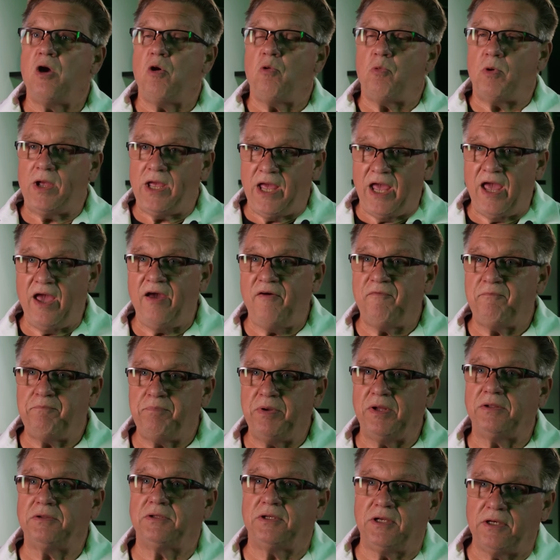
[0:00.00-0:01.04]
We have
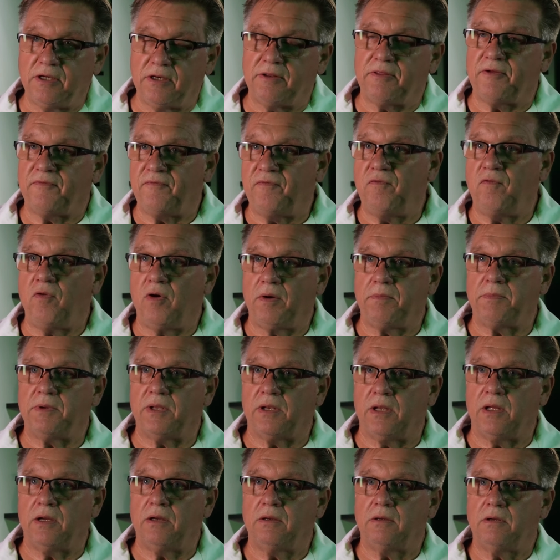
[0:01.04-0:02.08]
built into the
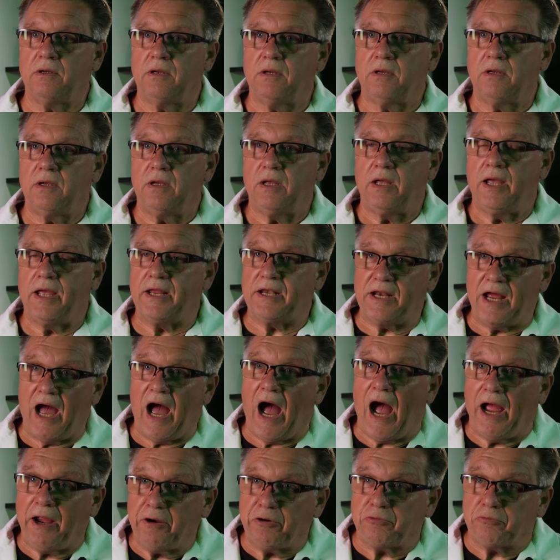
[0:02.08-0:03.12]
formula an
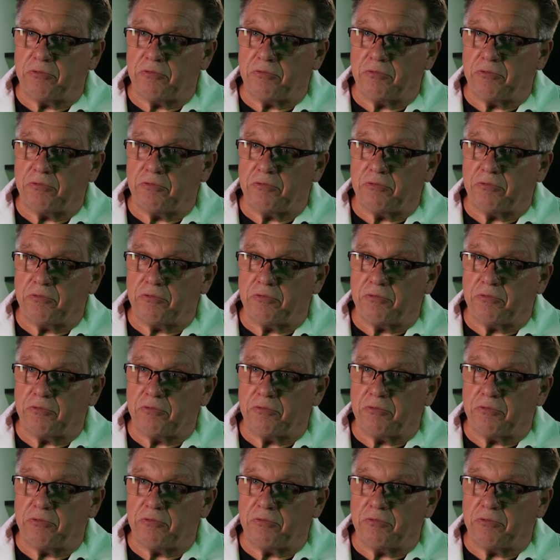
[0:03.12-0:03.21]
iron